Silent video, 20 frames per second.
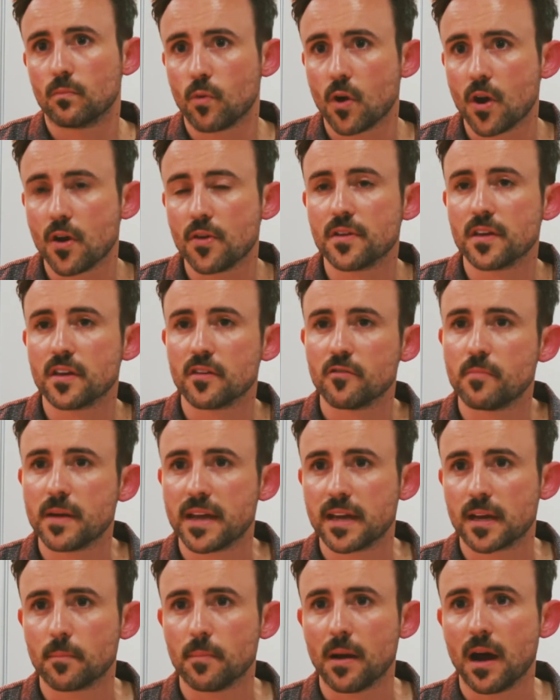worthy of
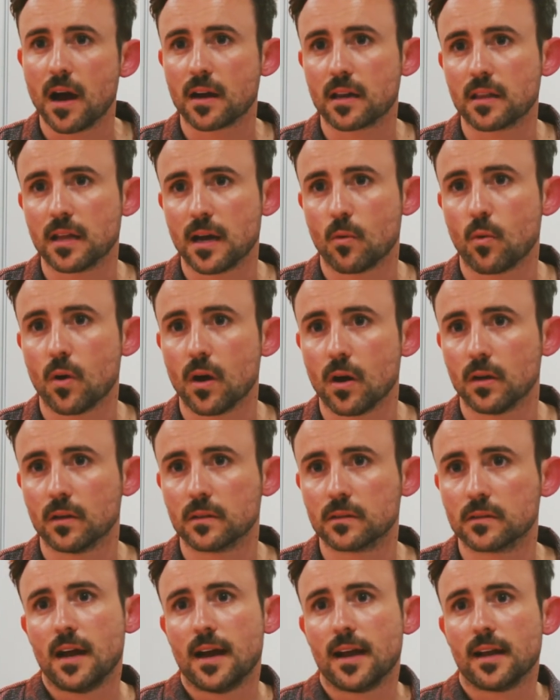being a part of that world.
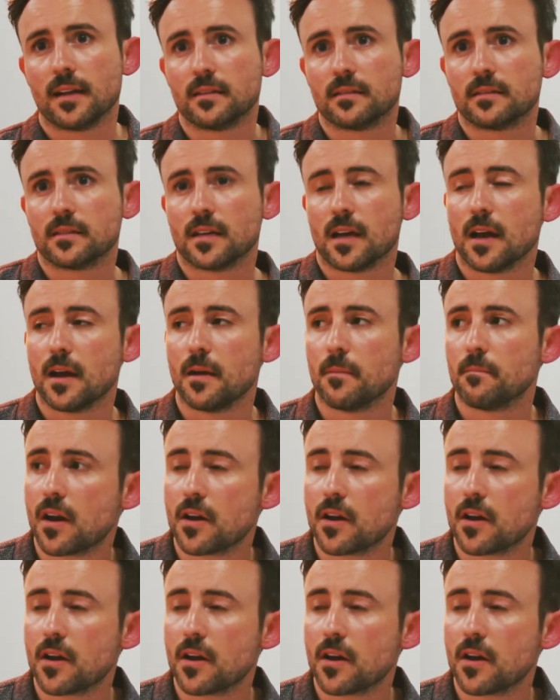And uh,